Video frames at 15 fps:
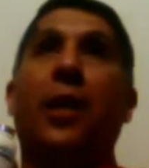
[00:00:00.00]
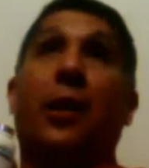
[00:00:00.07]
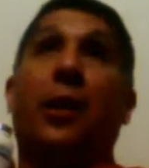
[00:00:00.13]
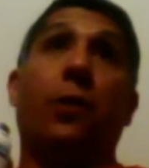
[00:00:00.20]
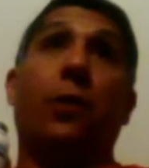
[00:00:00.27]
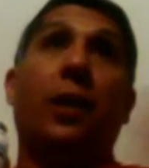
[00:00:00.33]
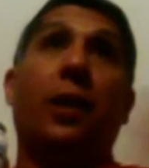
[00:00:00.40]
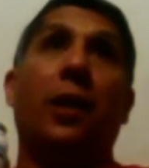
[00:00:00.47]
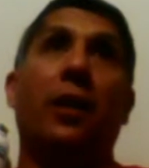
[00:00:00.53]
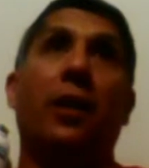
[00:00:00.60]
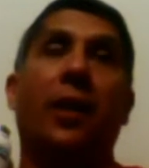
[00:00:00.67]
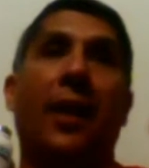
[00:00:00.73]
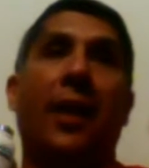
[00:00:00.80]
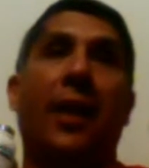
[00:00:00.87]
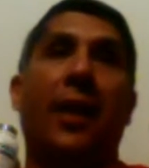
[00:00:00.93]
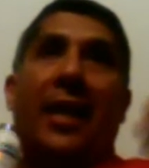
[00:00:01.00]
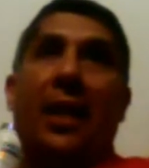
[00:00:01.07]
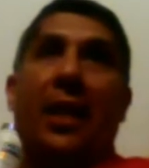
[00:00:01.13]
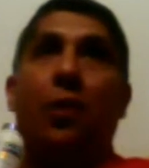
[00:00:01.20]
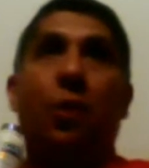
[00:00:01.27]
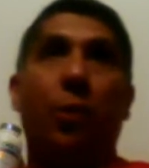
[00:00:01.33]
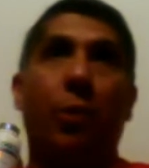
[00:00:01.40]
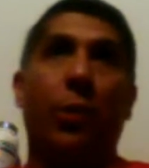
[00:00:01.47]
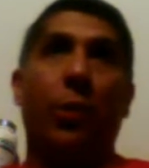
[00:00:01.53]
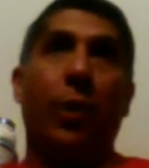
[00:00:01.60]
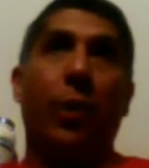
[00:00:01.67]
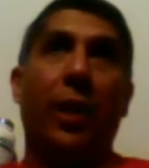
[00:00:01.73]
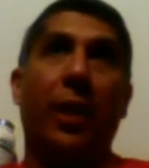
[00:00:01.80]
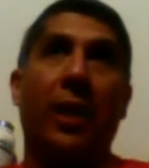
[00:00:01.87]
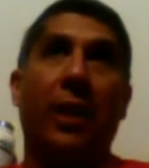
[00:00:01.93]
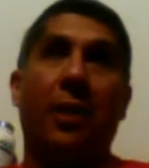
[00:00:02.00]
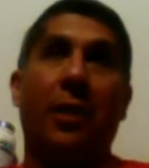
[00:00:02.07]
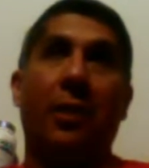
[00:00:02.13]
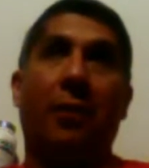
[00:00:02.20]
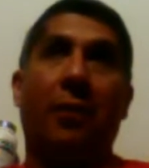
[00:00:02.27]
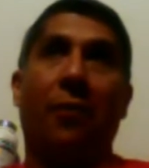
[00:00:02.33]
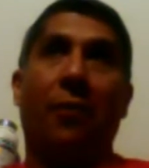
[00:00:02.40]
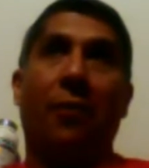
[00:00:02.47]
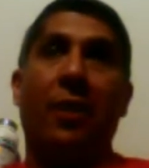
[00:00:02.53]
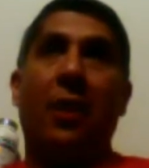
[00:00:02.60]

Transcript: Are you getting injured with running is different